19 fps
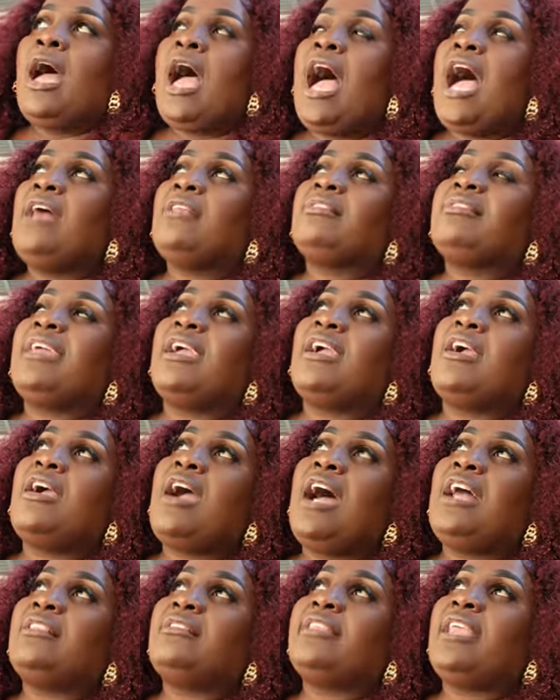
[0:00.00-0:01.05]
I said,
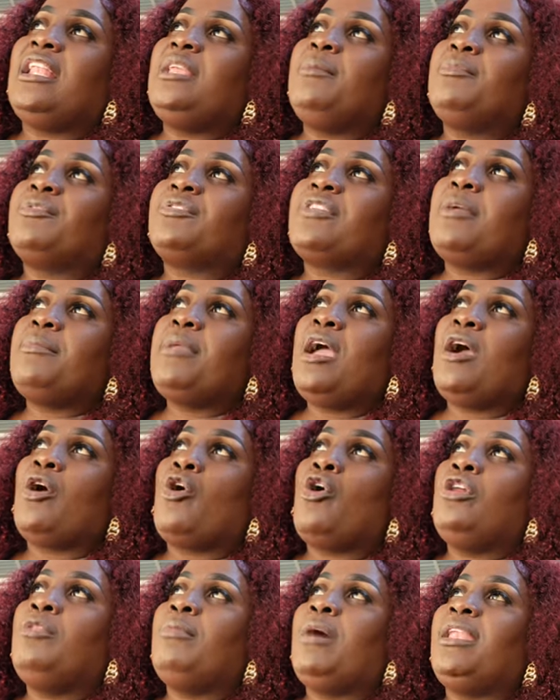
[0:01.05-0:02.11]
God tell him, say me a
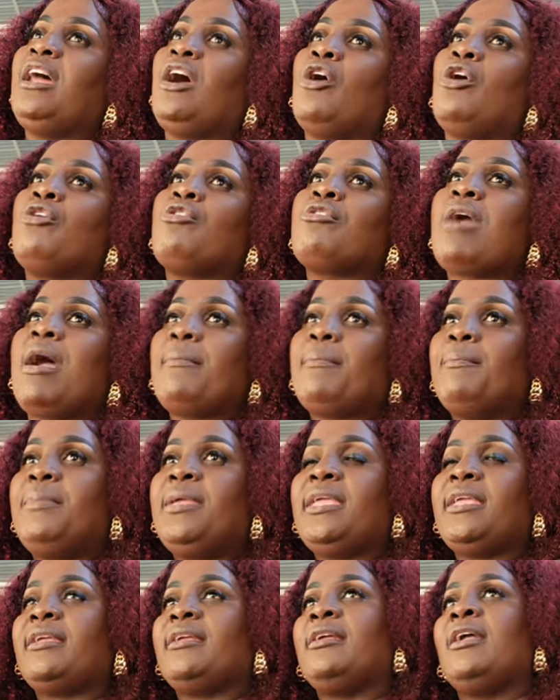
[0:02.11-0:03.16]
gunman I go rob
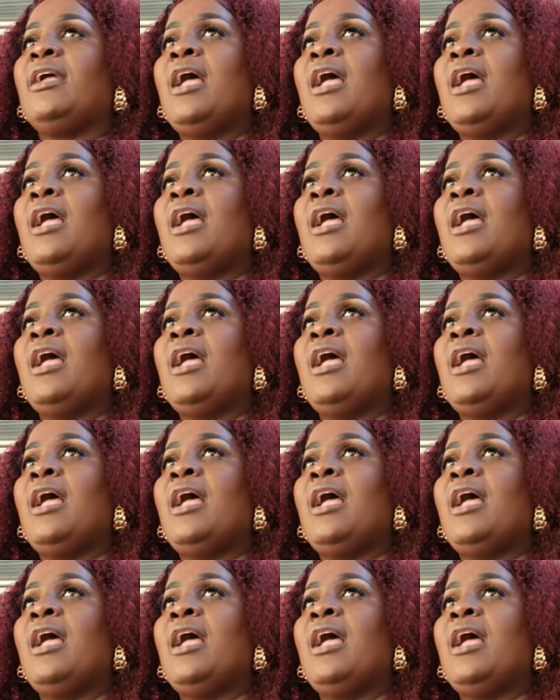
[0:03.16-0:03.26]
me.